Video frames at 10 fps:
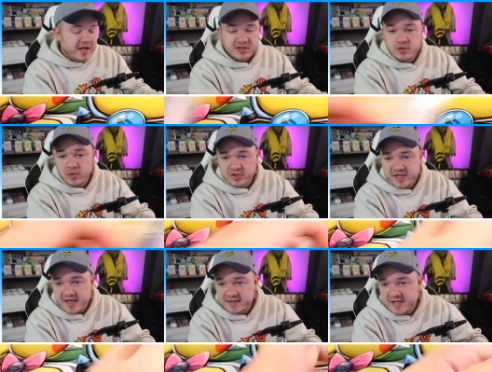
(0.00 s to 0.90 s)
And two more
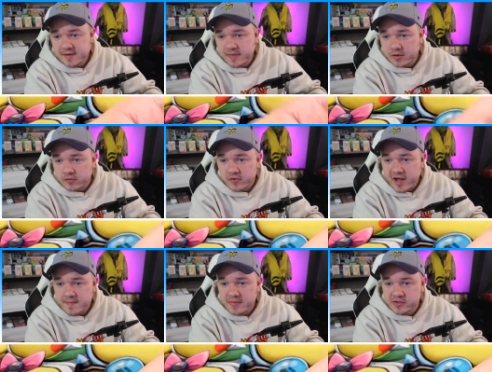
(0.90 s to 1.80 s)
tag team
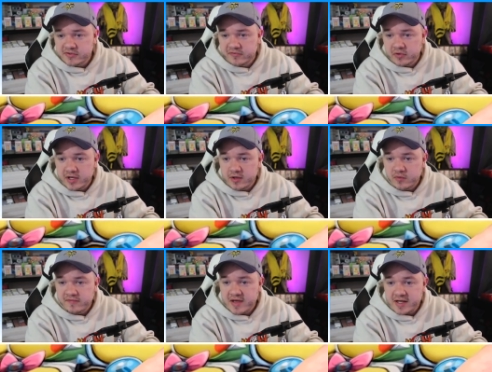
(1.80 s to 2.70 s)
rainbows for you.
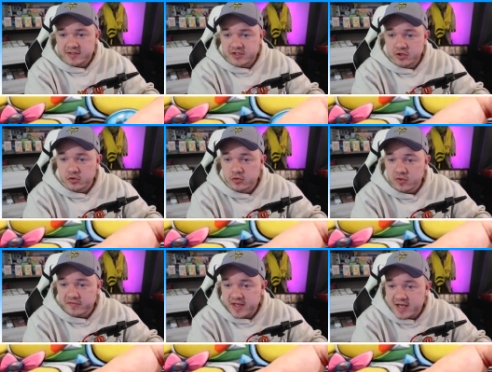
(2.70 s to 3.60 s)
We've got two
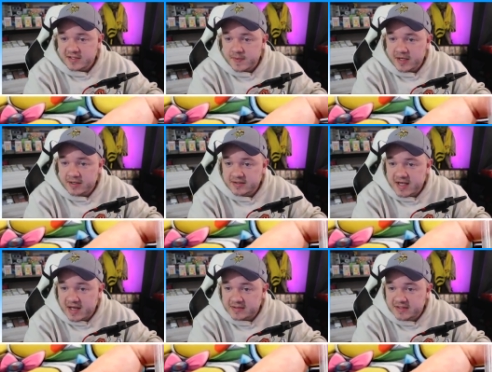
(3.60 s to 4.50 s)
of the Espeon
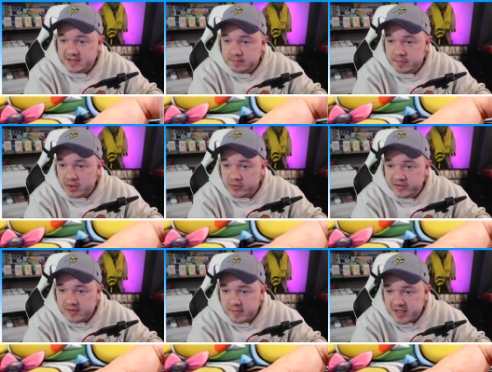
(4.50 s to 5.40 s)
Deoxys, both
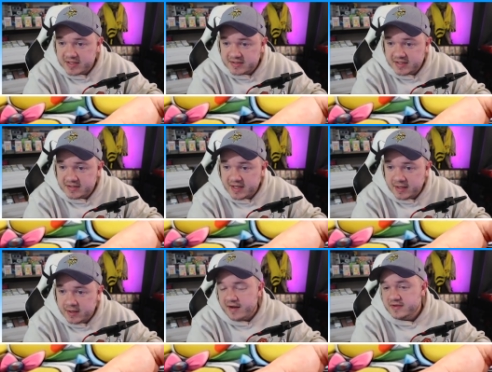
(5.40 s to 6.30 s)
in PSA
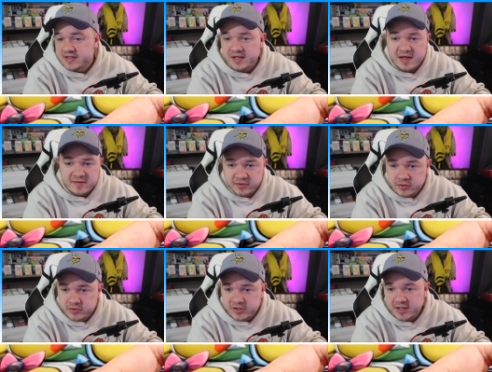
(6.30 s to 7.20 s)
10. Obviously an
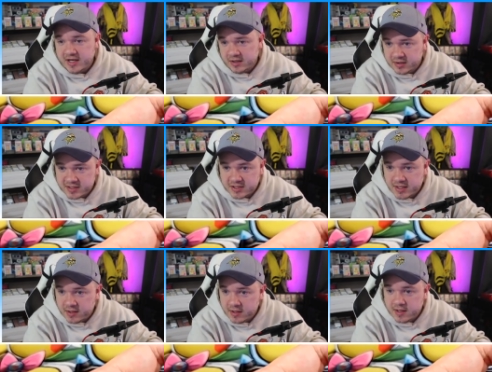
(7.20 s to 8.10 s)
evolution and a
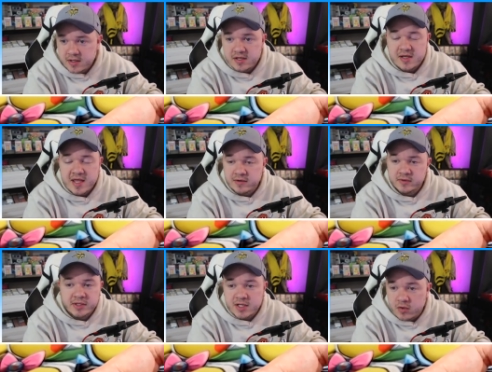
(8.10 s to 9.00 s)
legendary. You can't
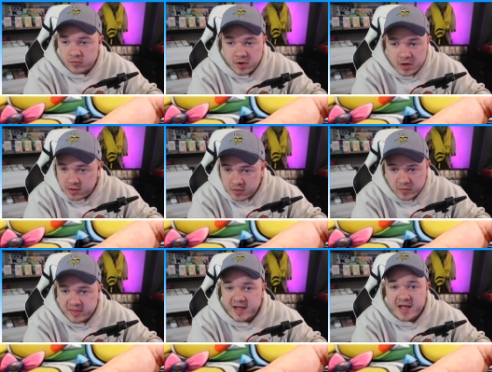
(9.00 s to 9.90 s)
really go wrong
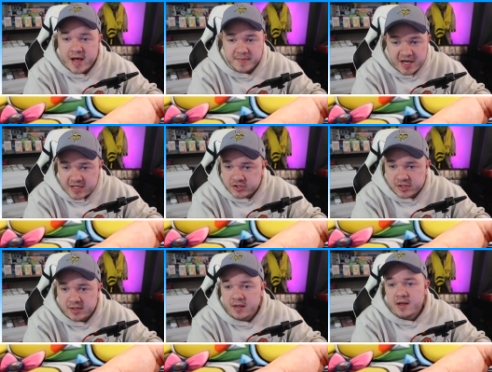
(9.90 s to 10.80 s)
with that
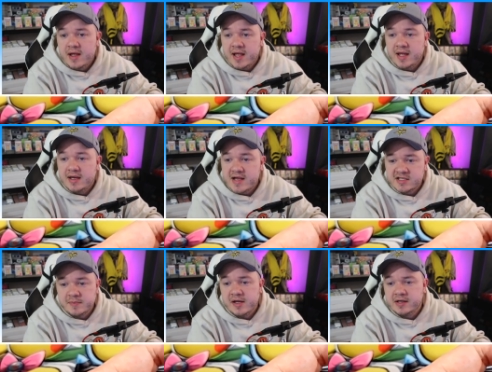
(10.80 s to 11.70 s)
combination and
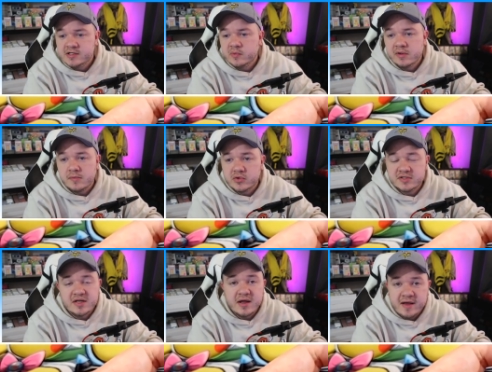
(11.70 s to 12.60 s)
Espeon is one of the more
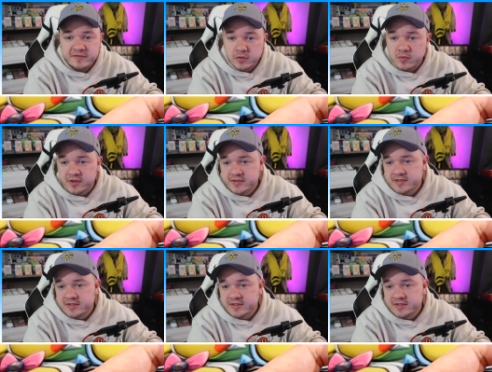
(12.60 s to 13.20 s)
sought after ones.